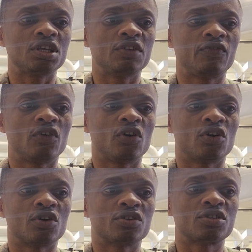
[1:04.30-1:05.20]
if
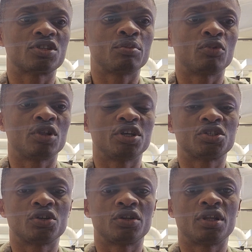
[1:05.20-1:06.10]
or
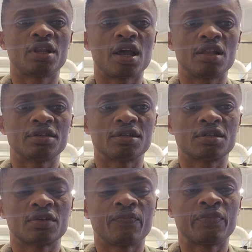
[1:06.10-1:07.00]
simulation
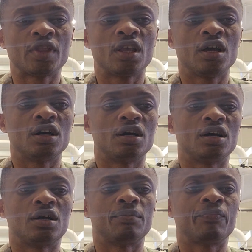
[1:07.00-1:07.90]
analysis.
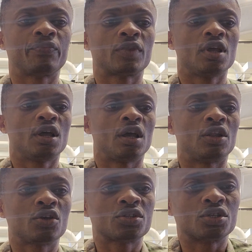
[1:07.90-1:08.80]
Um,
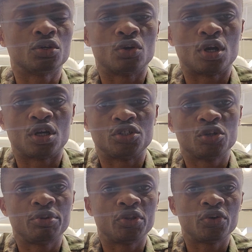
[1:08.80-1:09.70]
and also, it
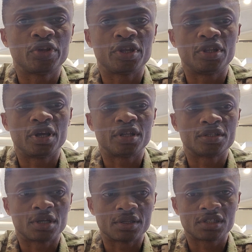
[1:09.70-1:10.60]
should be noted that
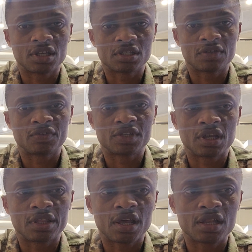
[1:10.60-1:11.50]
sensitivity
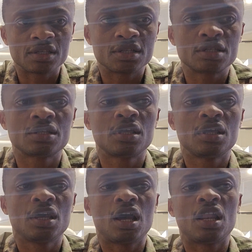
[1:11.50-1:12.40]
analysis
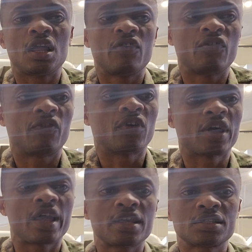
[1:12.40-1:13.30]
allow for
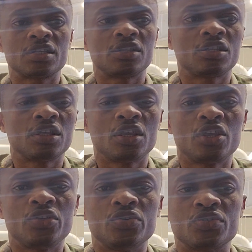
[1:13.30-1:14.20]
forecasting
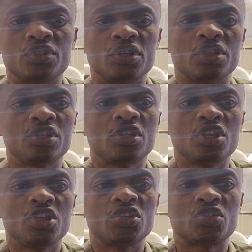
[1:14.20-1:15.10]
using
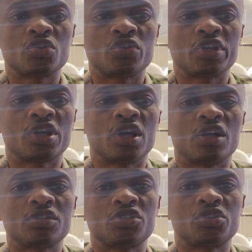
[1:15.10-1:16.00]

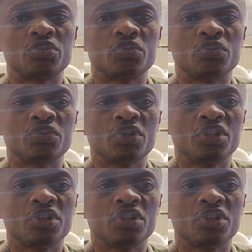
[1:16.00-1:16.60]
historical true